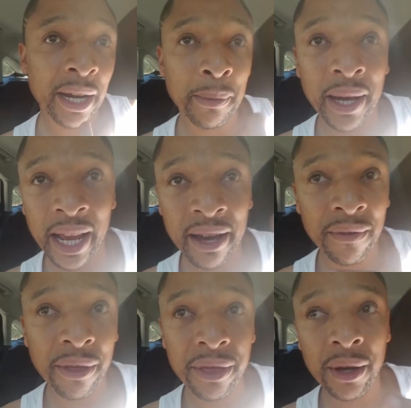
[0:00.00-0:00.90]
that might have
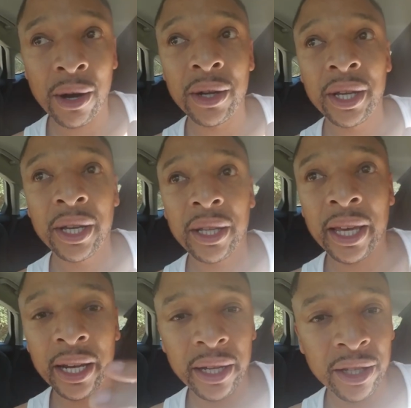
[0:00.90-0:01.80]
a thought
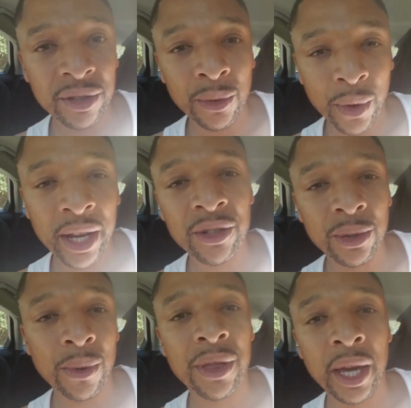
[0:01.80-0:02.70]
that it's a
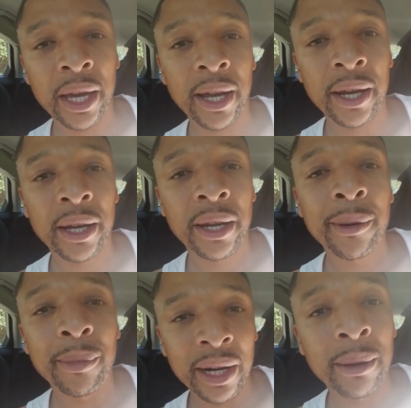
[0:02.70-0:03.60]
racial thing,
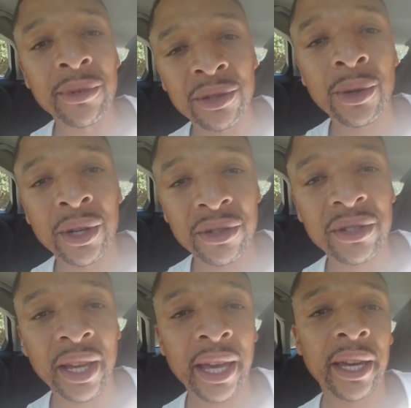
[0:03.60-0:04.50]
but I'm just gonna
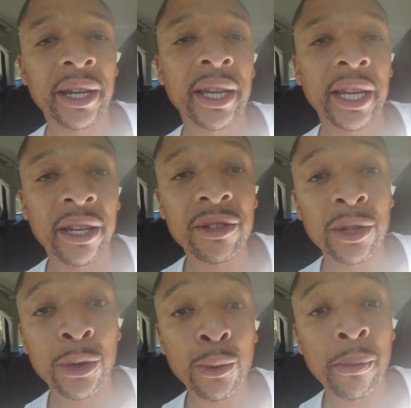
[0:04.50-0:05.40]
say it. It's a
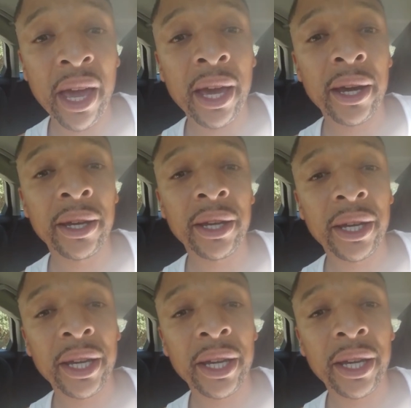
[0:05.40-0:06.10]
new mayor,